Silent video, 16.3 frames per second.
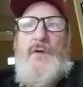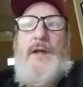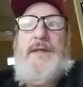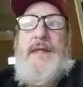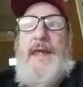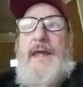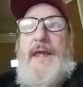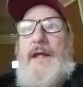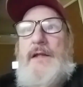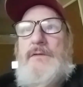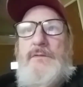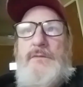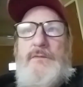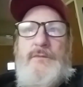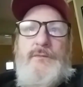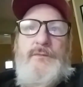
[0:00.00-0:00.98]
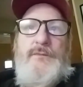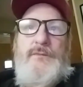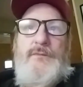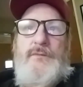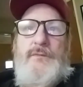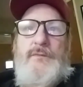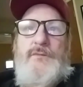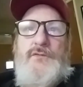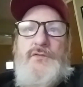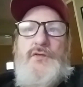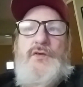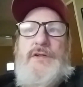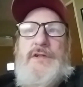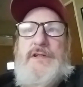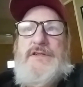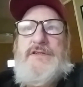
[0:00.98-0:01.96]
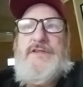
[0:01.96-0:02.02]
I can,
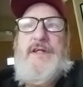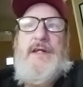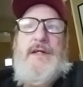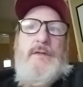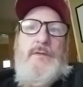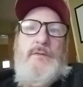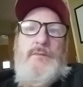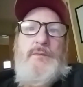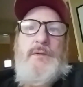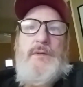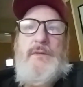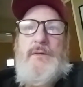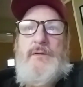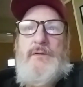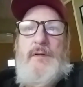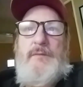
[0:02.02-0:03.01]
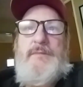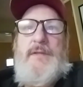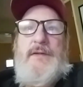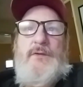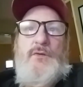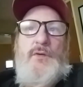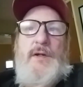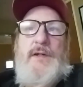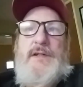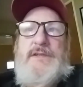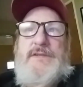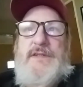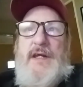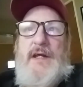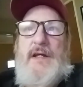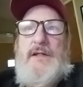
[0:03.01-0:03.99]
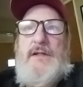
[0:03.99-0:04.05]
to an extent, but I'm not the
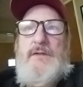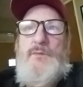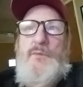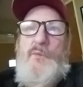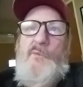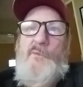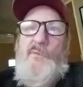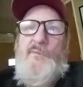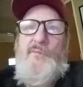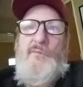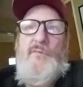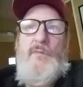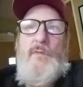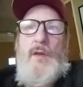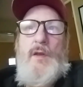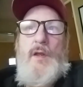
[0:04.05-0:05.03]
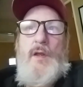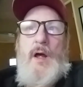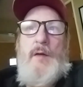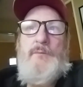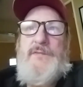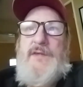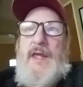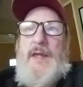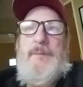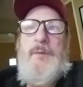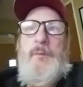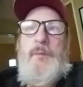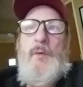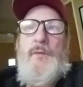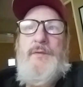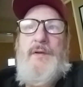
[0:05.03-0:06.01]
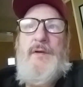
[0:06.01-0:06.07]
greatest at it. I'm
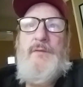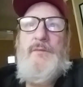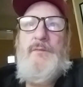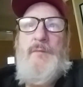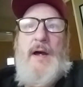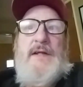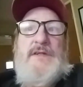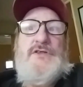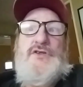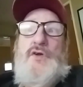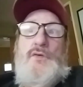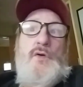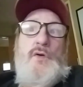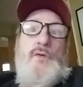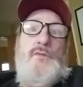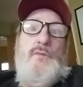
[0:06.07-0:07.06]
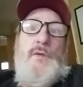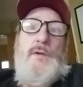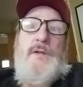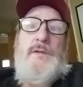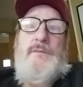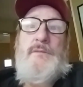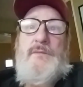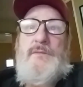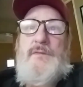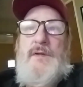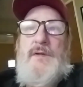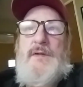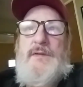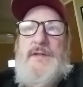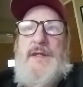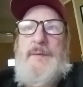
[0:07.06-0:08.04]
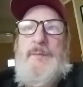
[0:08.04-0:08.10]
capable, though. I just don't own one
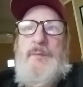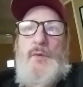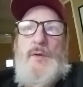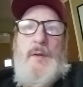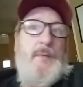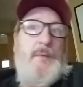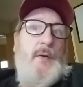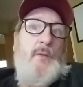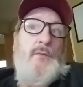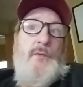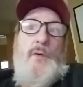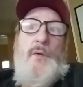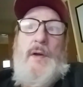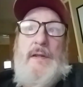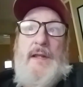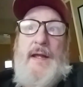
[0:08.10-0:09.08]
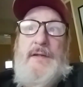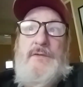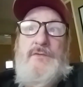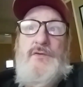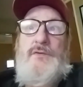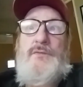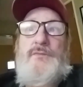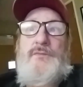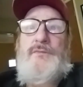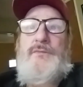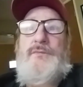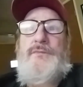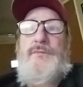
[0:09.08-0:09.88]
keyboard, though I'd like to.